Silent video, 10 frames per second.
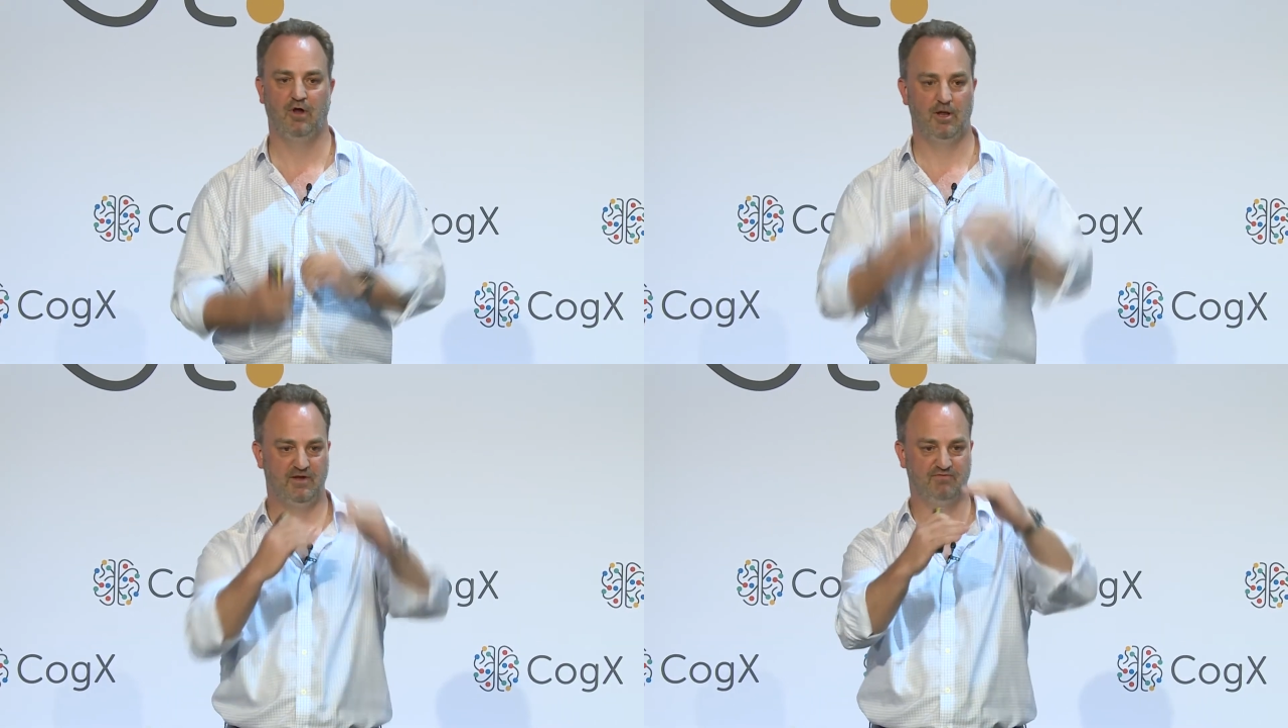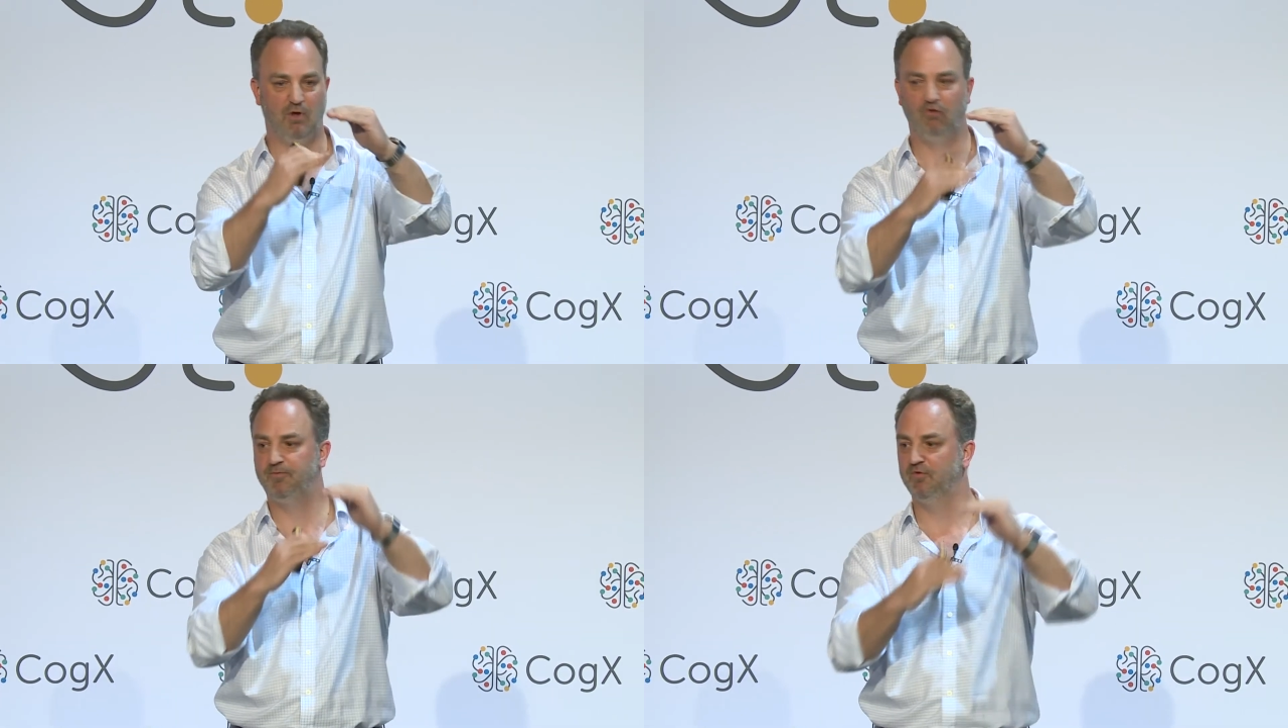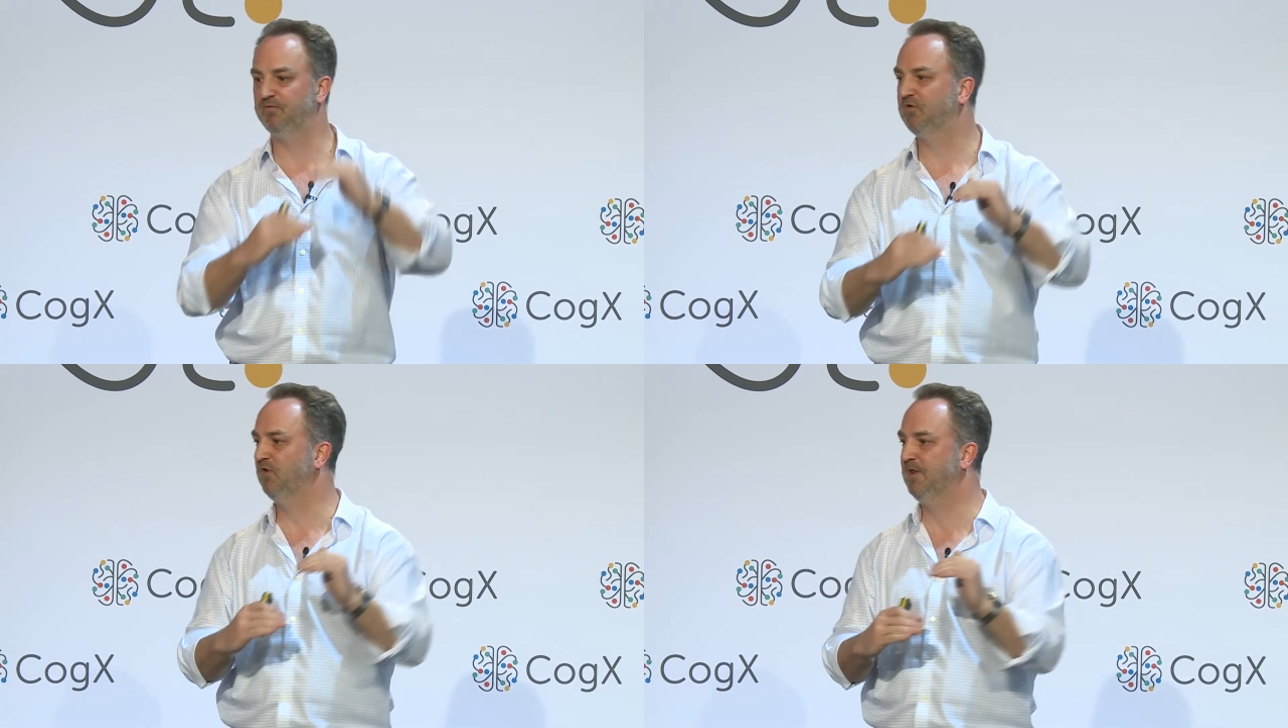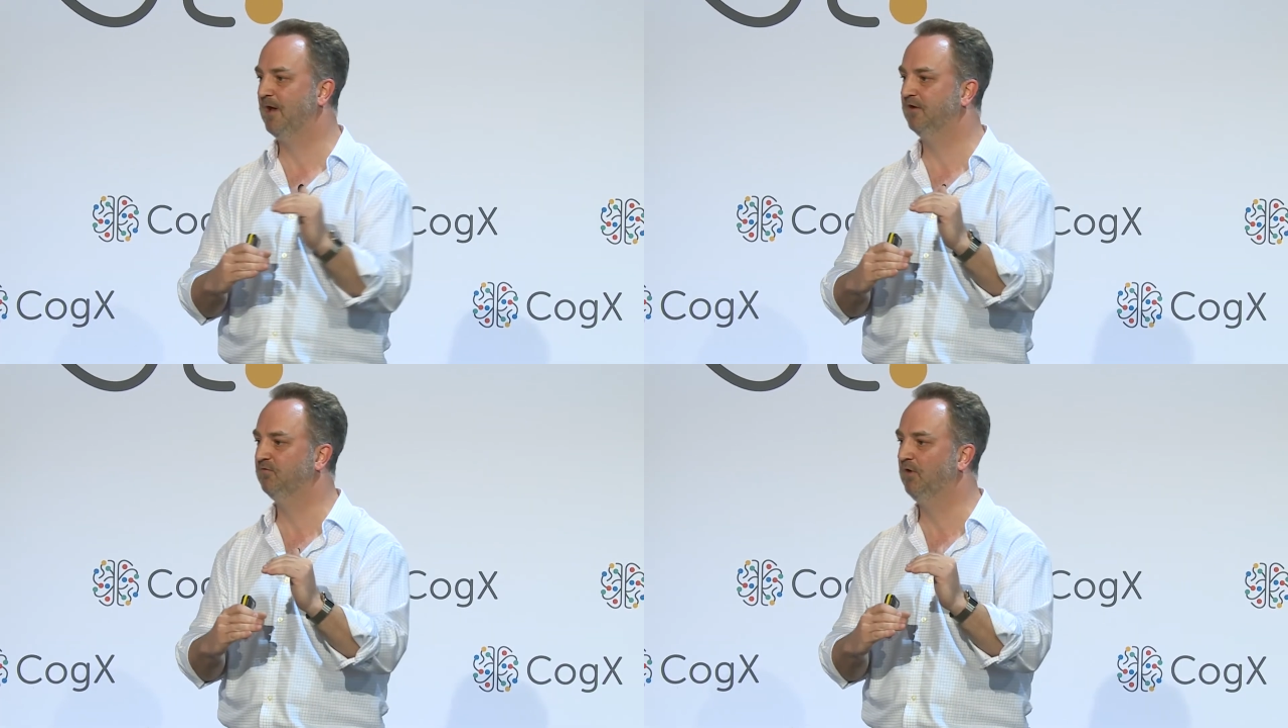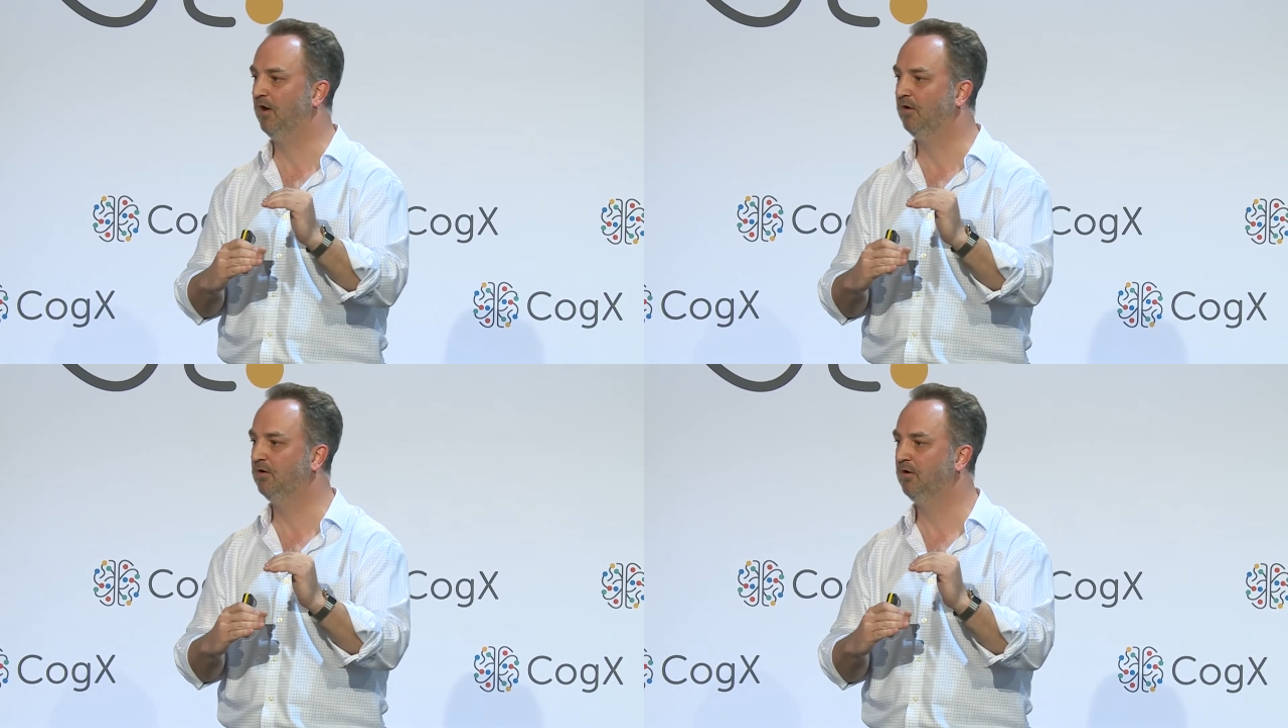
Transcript: And there's multiples between that as well.